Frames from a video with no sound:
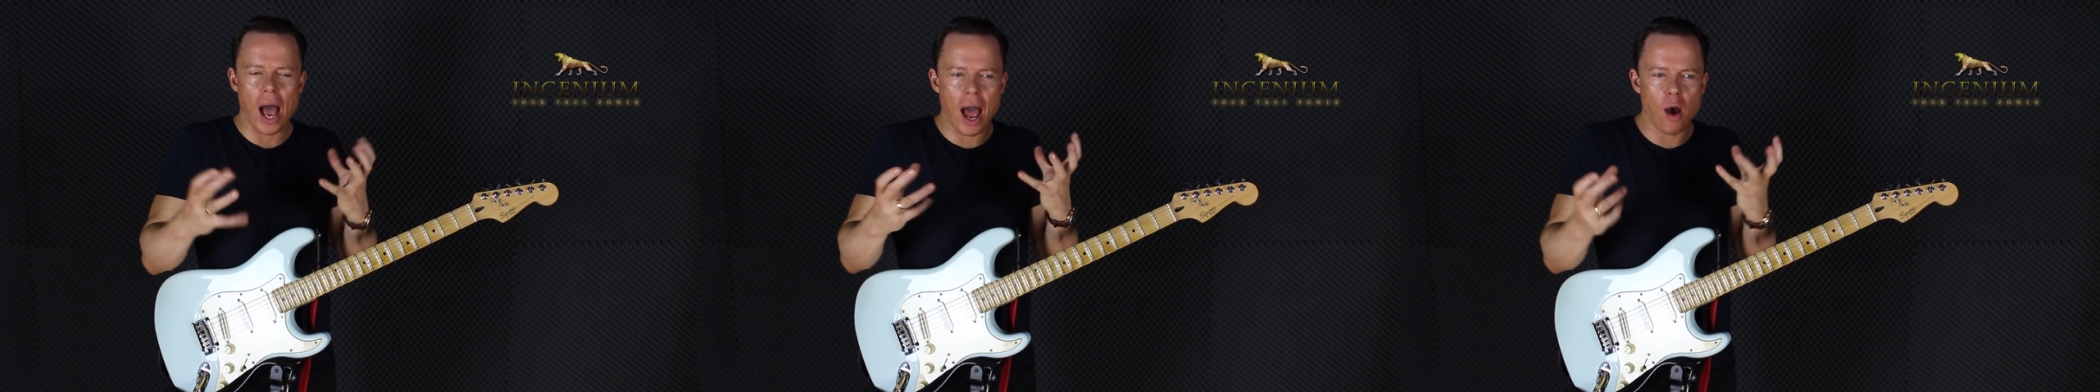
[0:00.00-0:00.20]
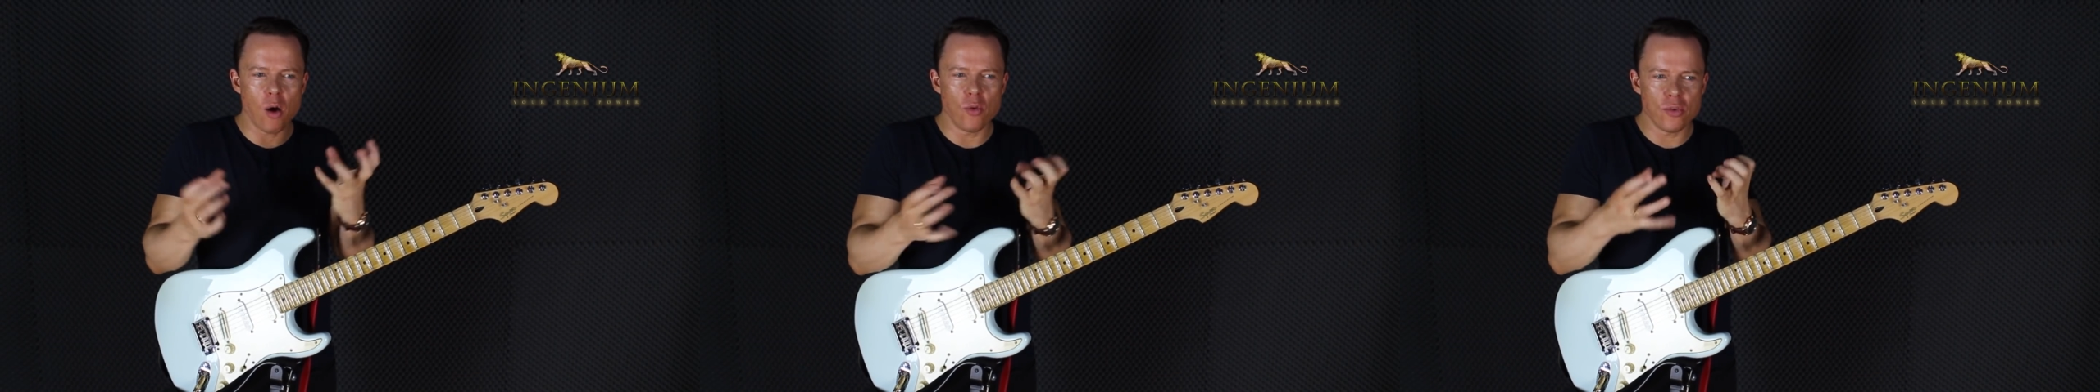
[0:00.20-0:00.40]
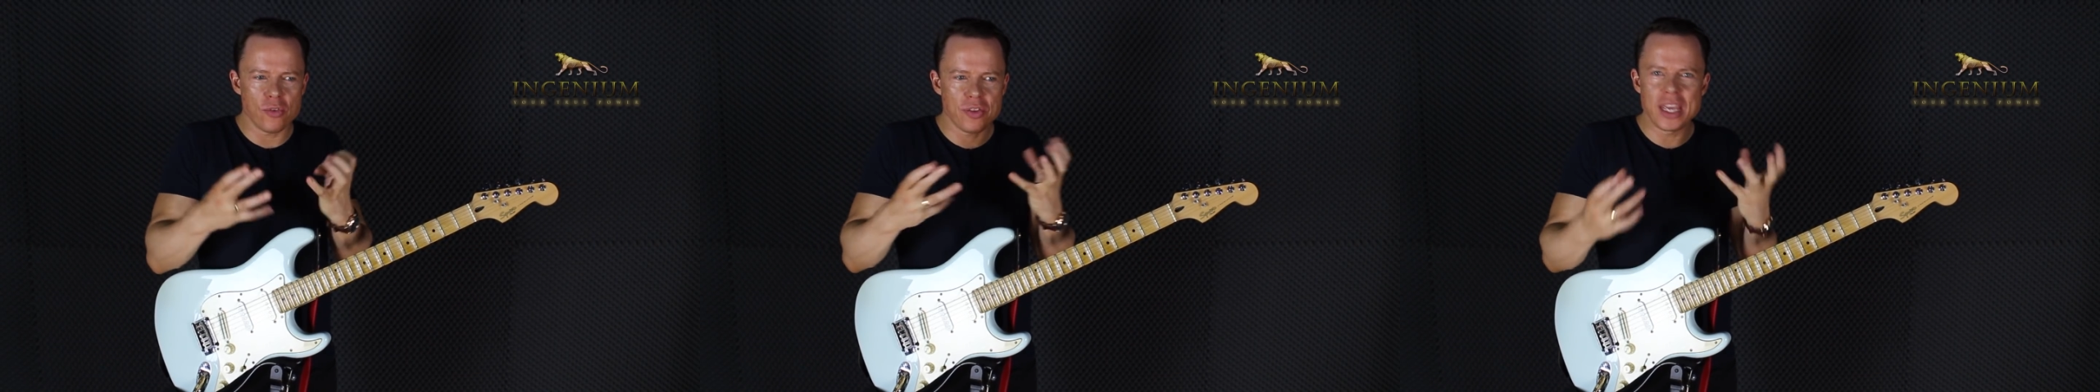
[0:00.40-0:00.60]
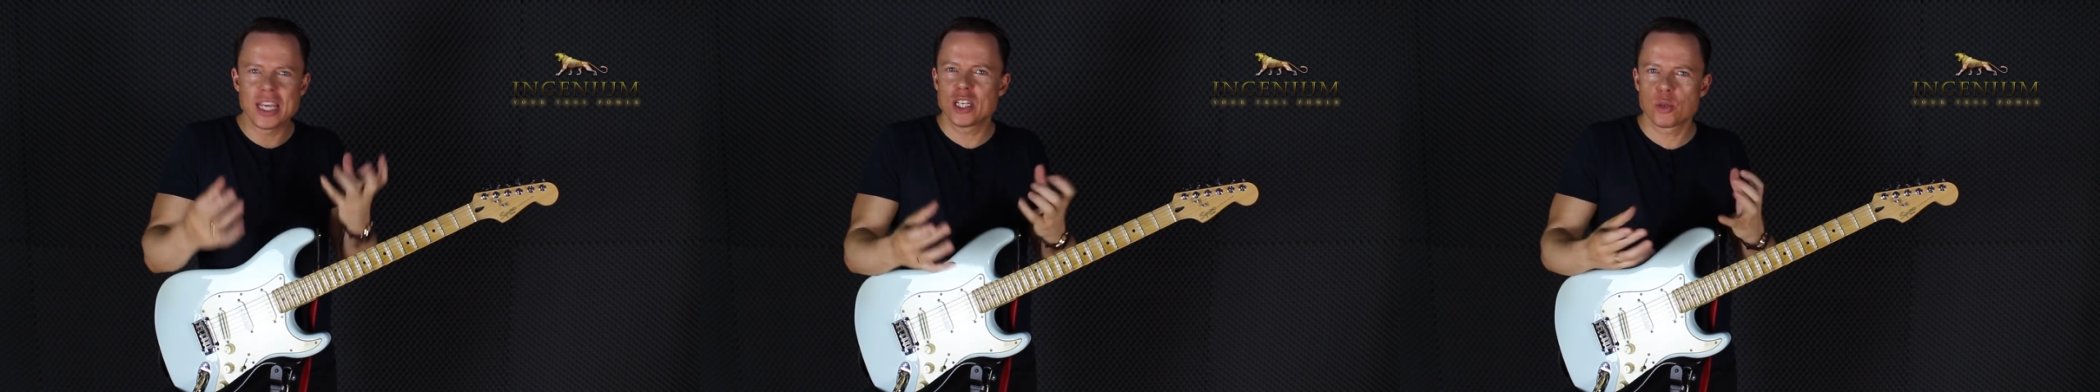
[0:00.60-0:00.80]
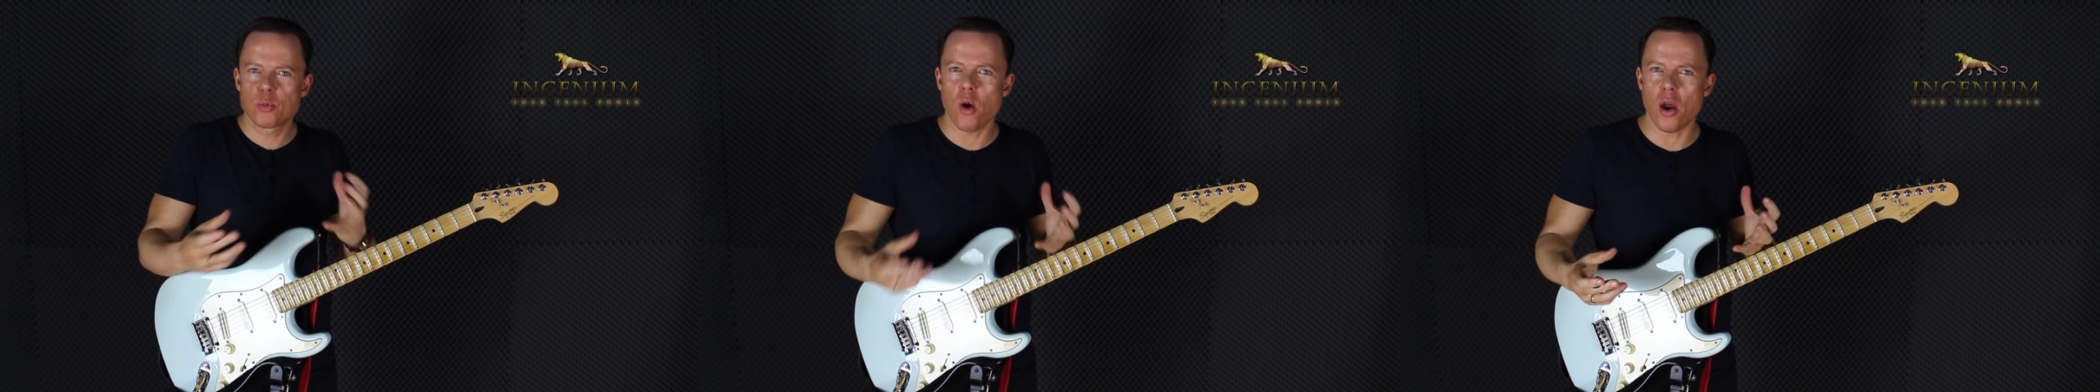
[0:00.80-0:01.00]
how
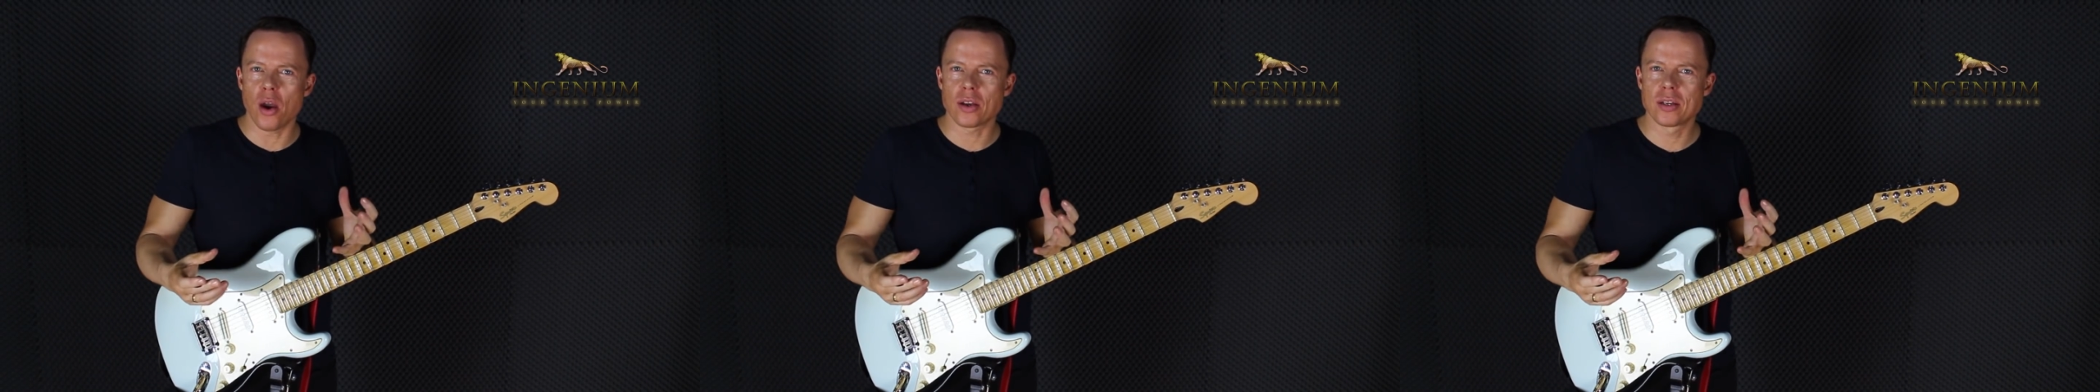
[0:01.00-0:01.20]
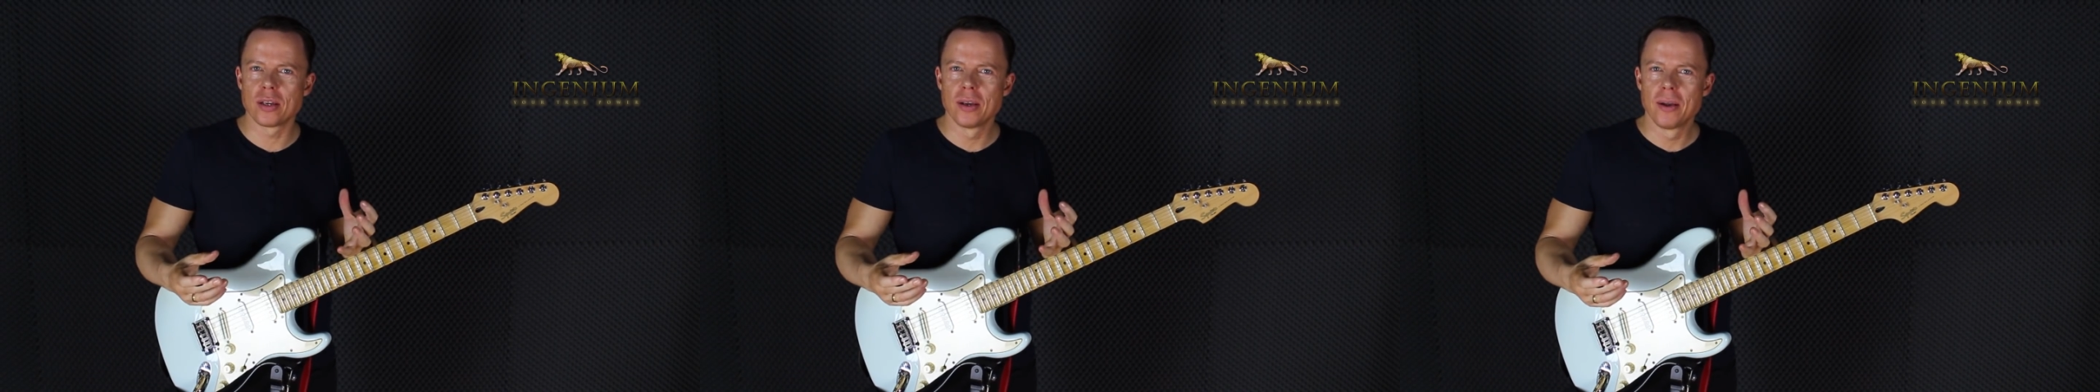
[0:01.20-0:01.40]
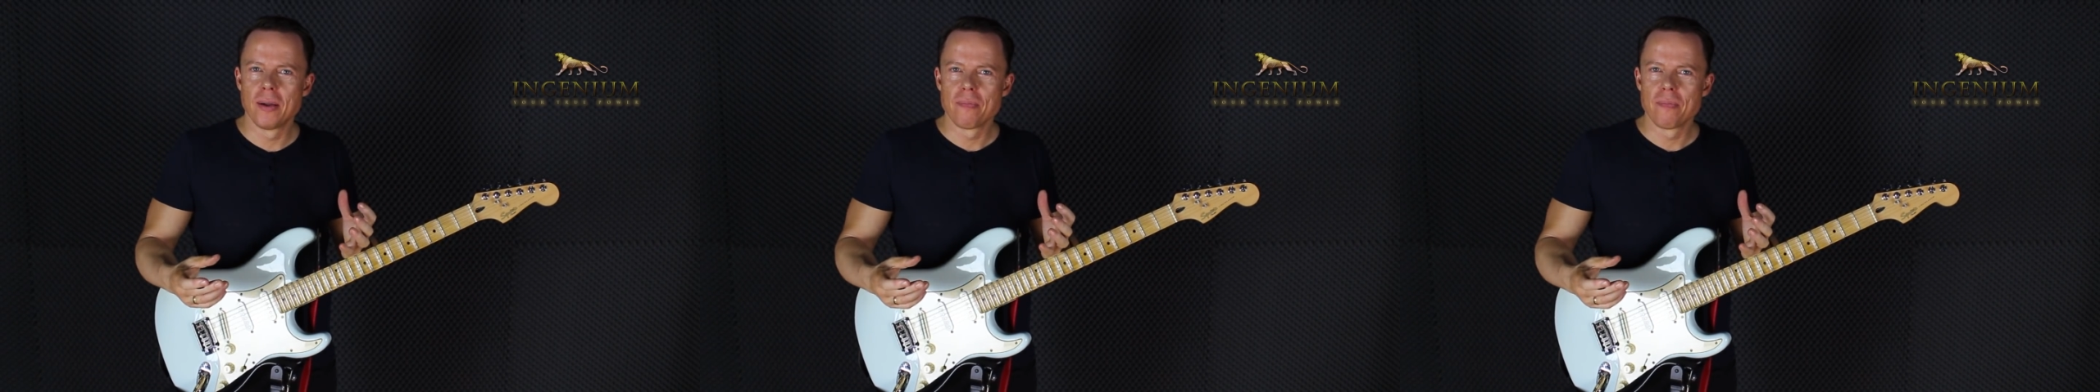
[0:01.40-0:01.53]
things worked.